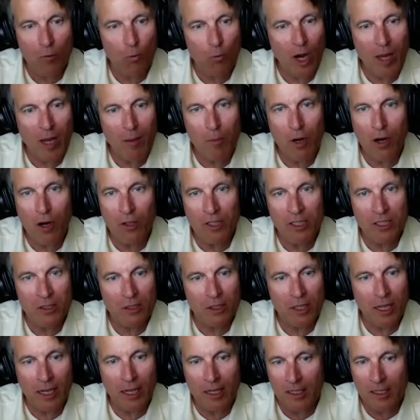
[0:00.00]
Waymo is
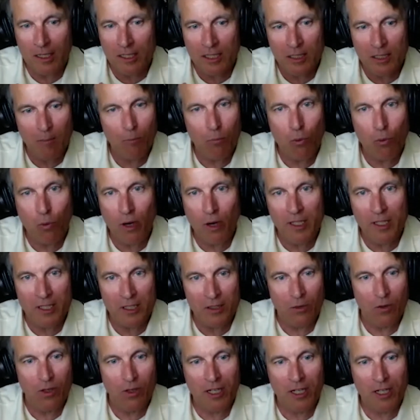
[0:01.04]
at some point is
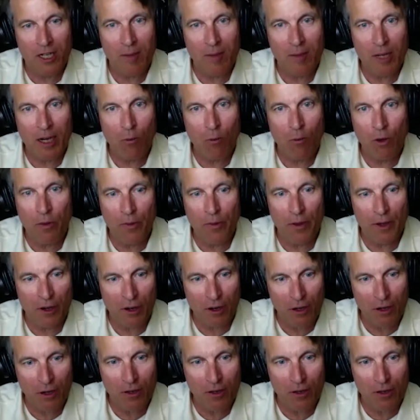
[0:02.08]
going to come out with a